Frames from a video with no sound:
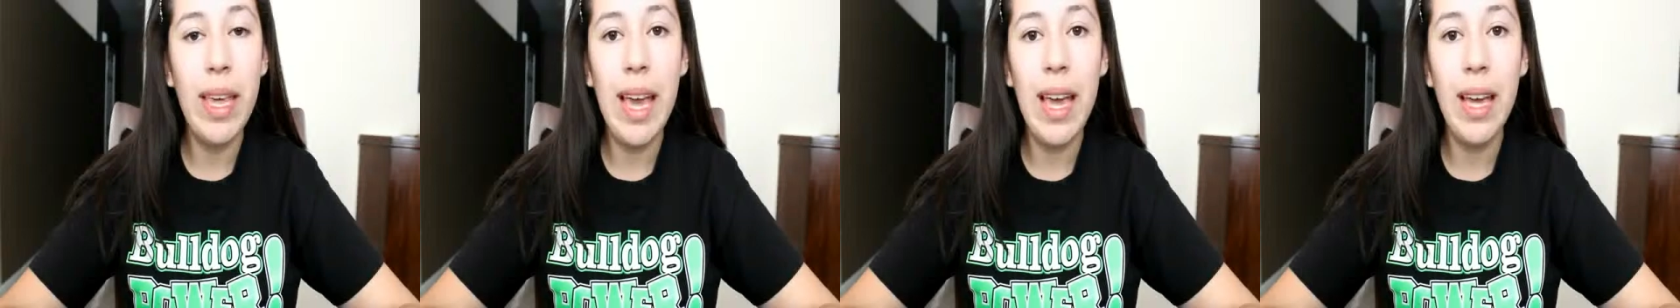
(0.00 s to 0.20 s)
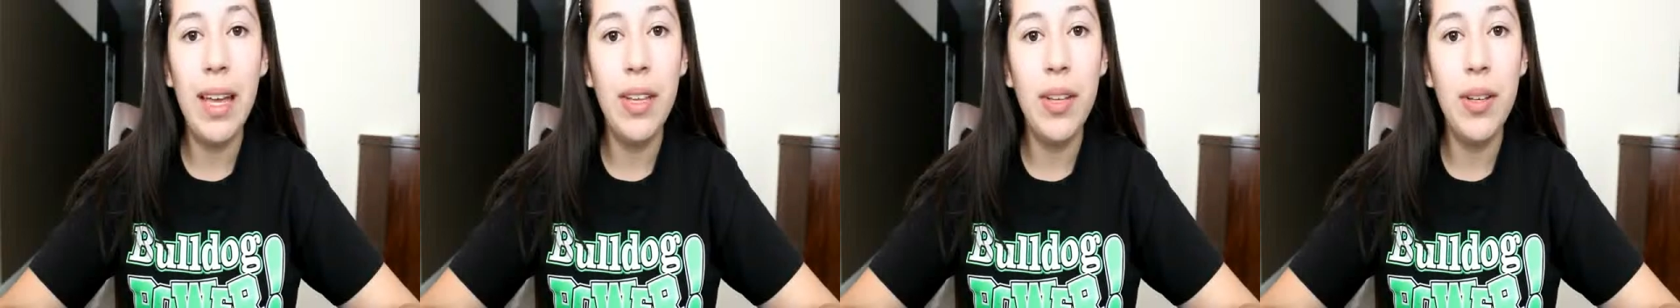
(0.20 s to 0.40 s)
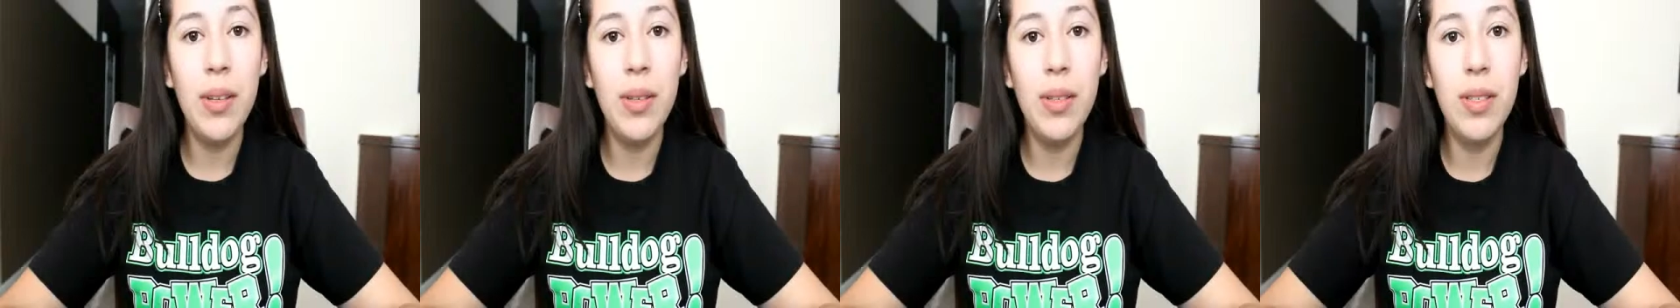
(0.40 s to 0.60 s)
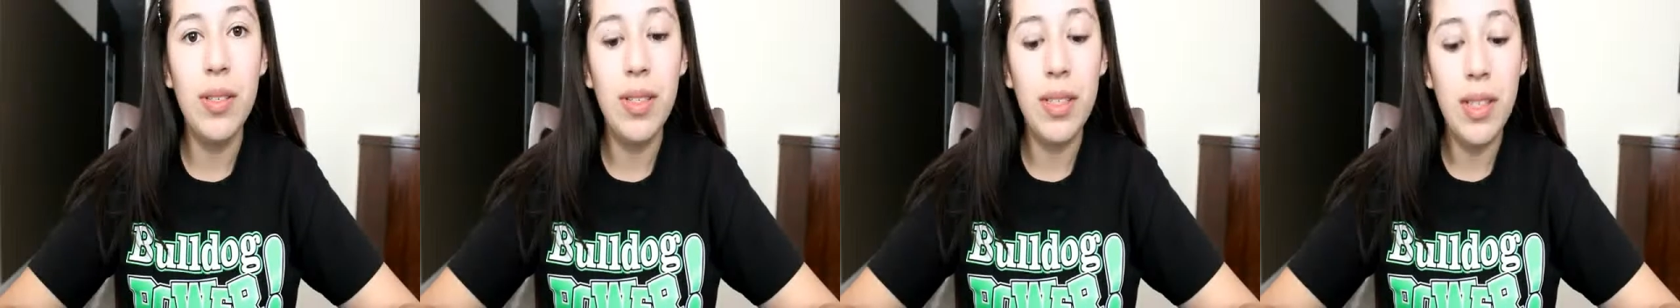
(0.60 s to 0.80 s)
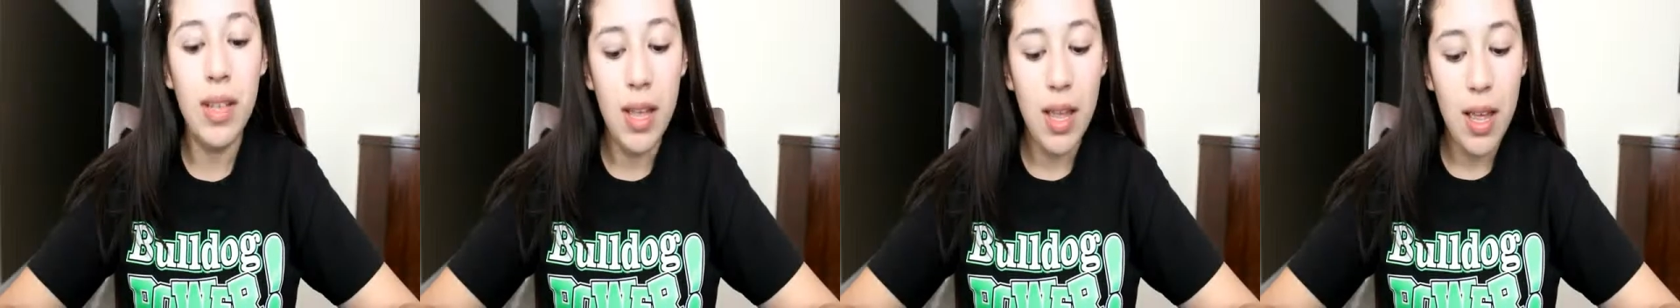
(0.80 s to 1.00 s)
can't
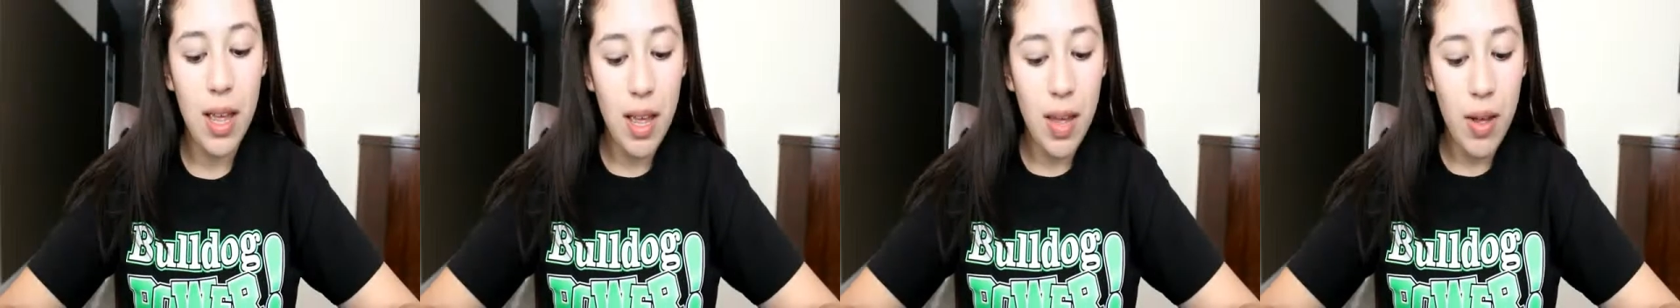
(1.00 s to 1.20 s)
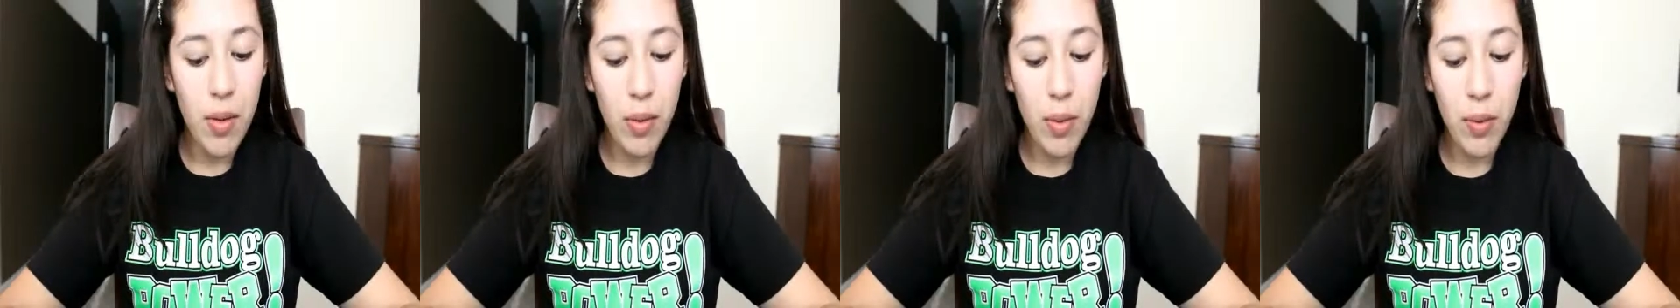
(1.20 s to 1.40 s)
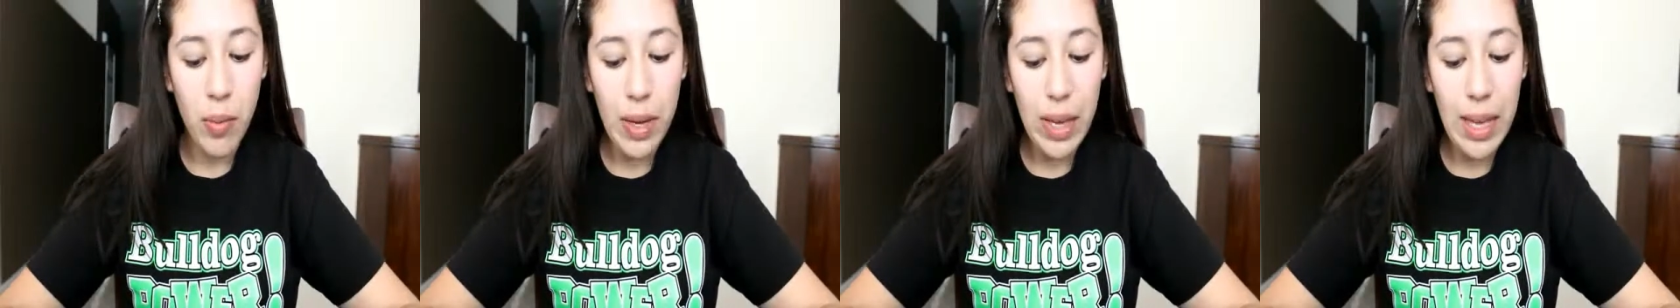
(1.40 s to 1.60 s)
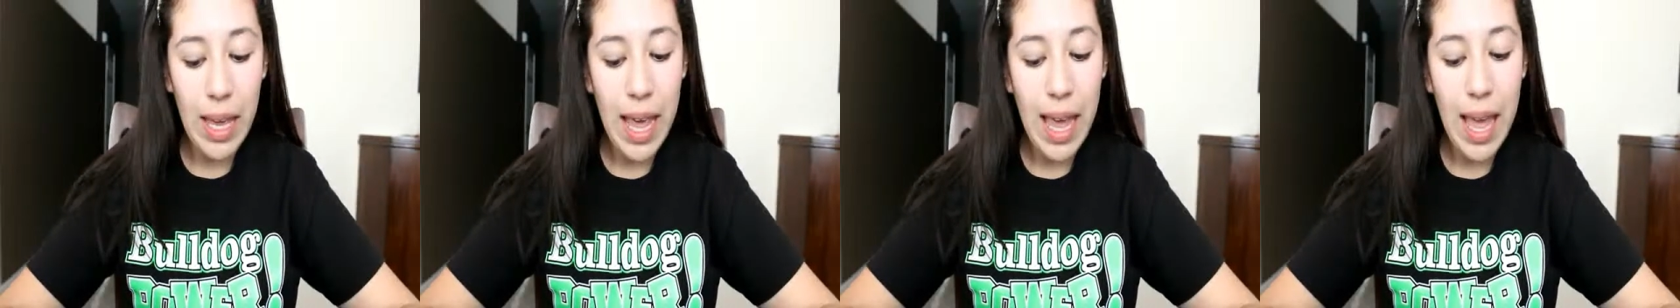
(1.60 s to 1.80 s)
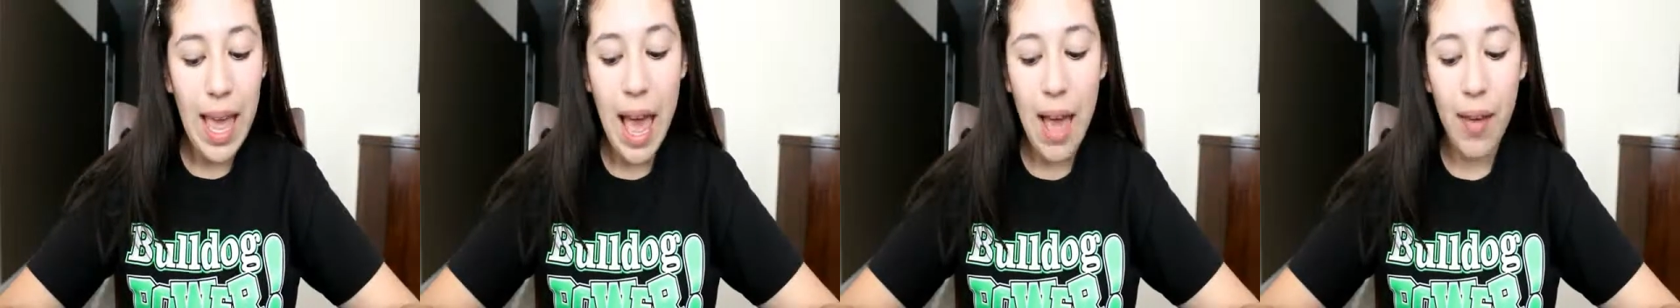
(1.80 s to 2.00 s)

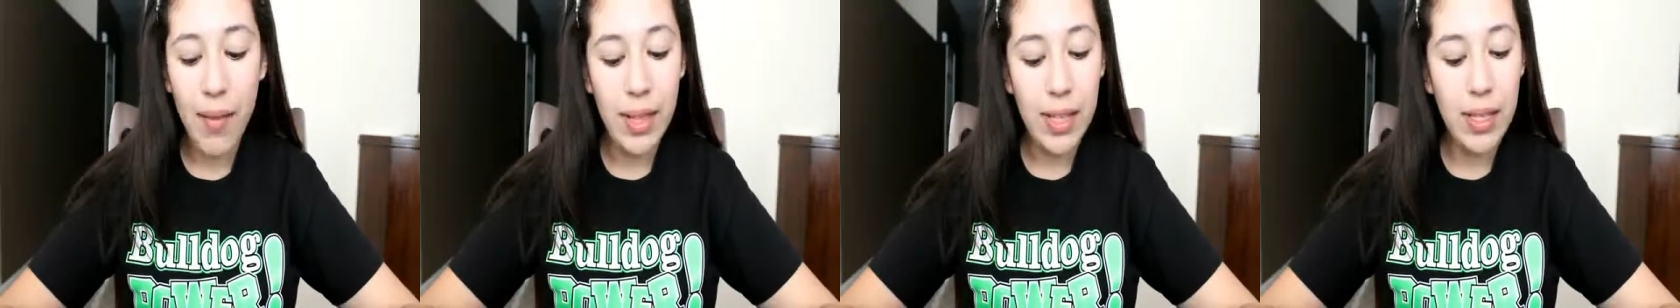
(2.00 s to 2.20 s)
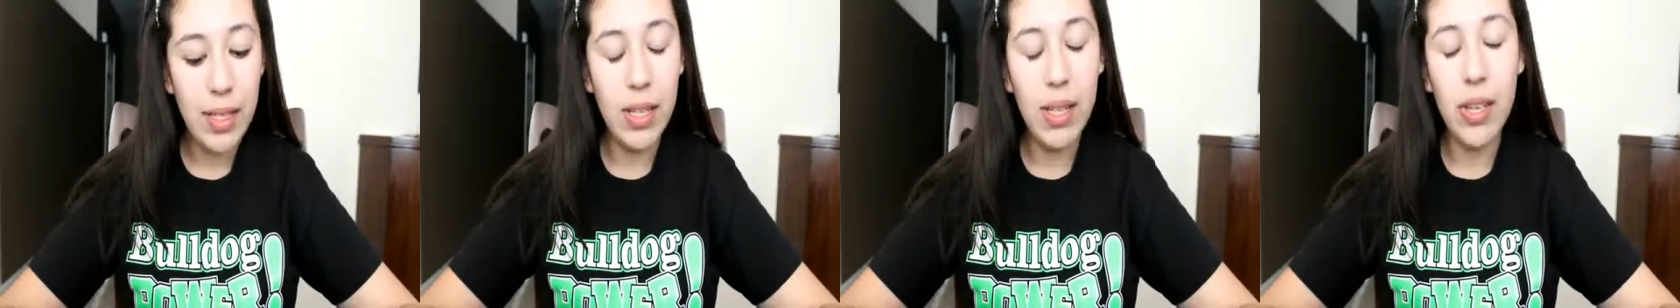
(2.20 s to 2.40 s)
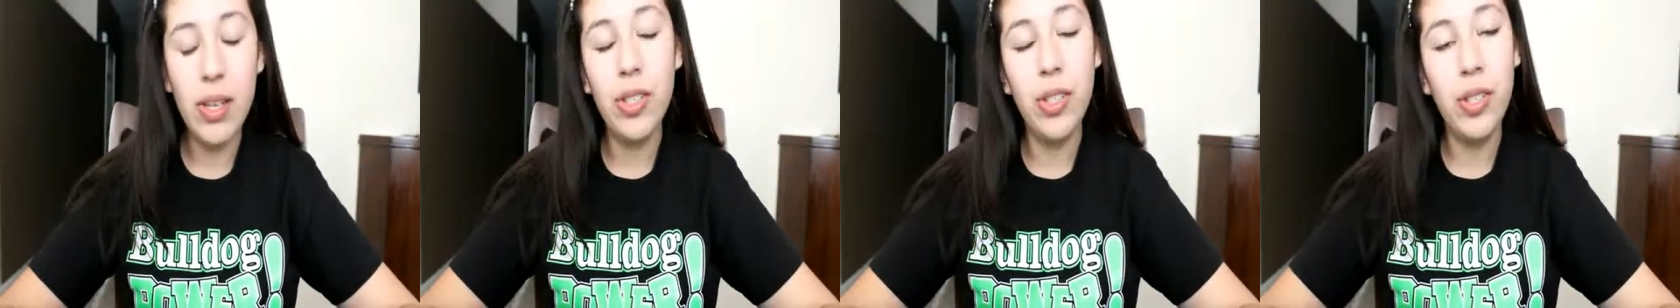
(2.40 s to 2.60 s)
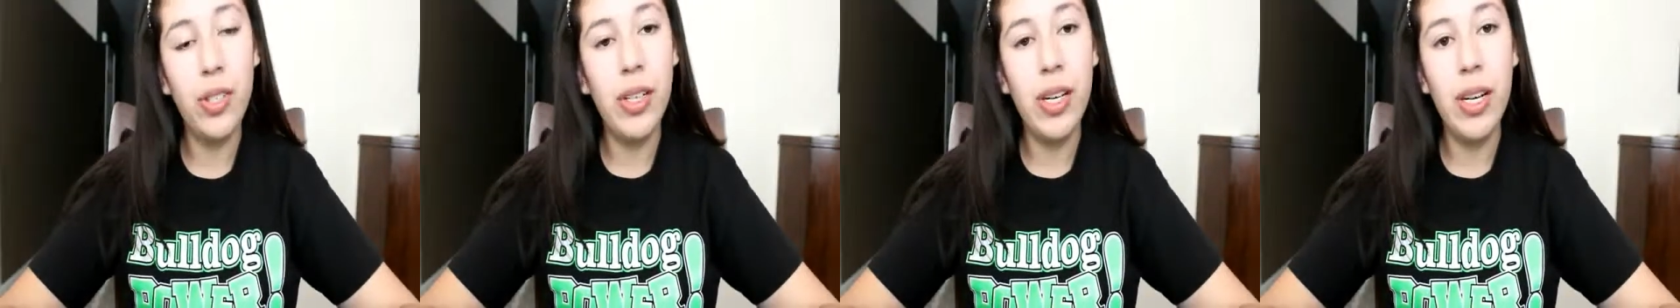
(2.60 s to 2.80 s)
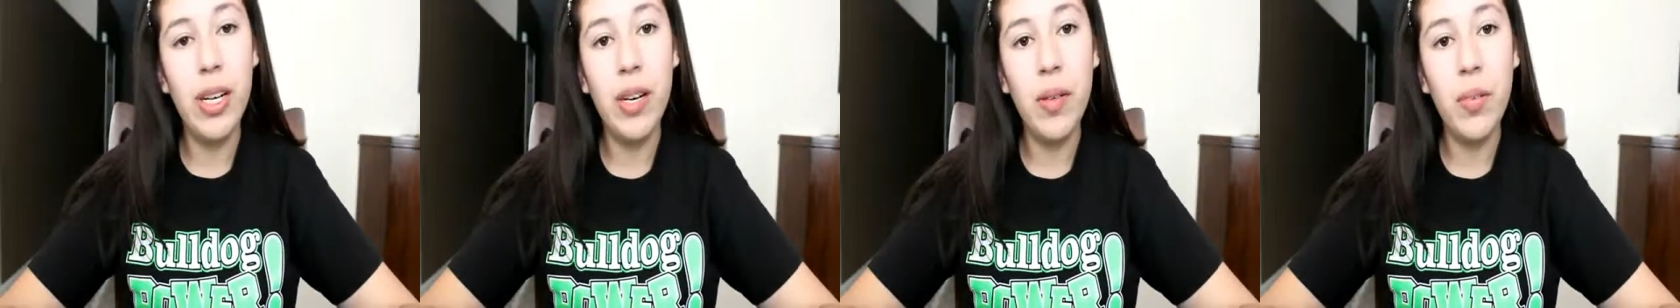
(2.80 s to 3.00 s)
have this
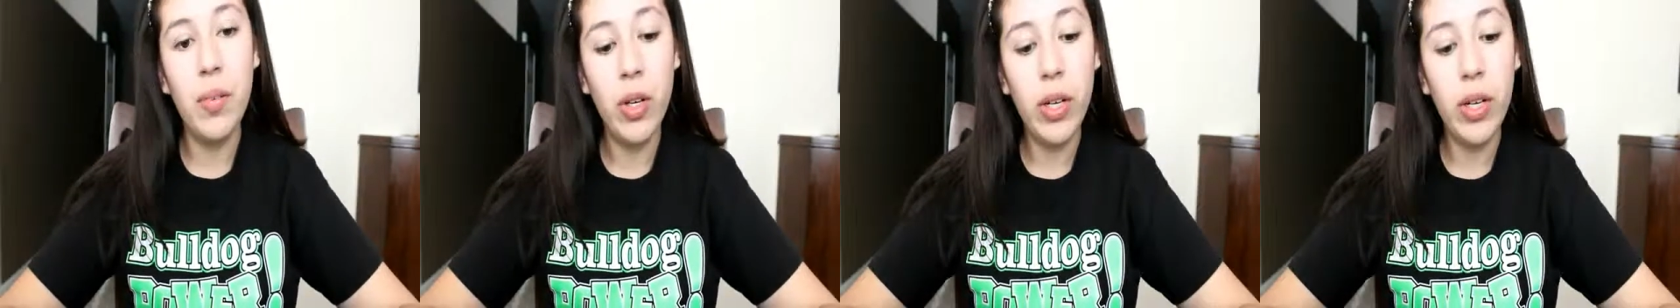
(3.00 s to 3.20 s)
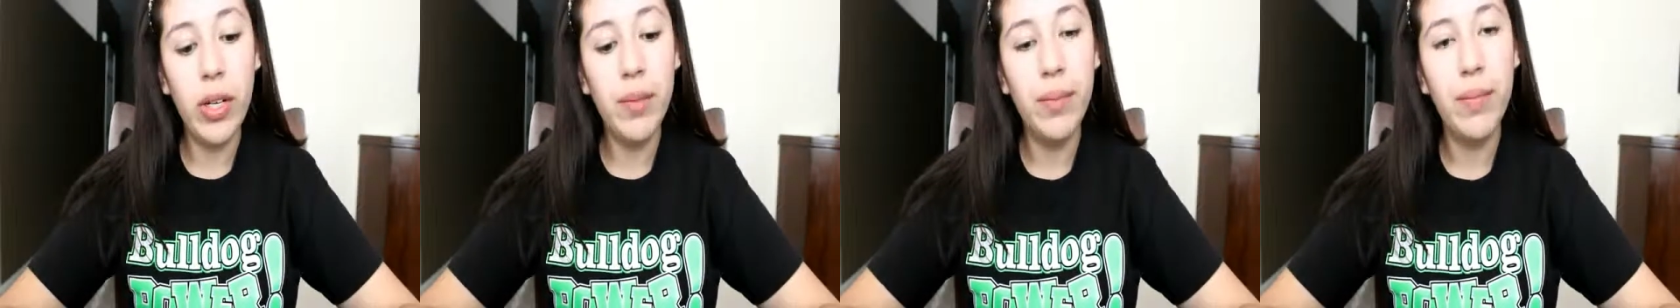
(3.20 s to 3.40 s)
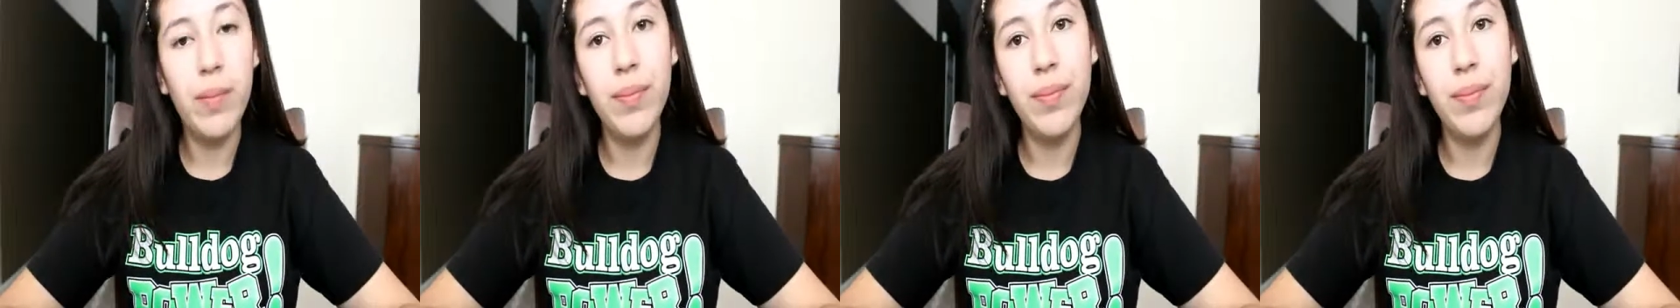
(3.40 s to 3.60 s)
luxury anymore.